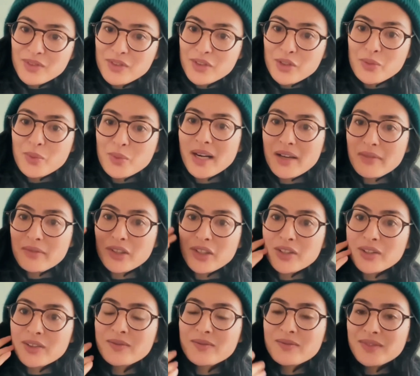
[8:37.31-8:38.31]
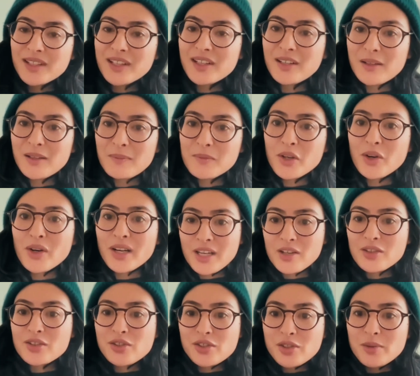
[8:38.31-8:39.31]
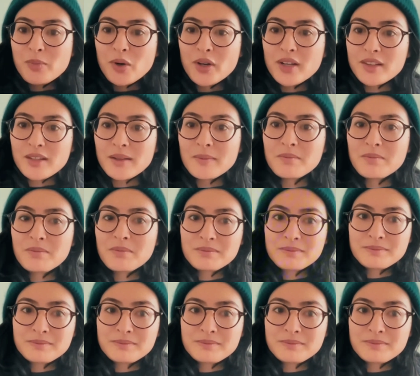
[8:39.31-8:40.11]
do whatever. You're here to support them.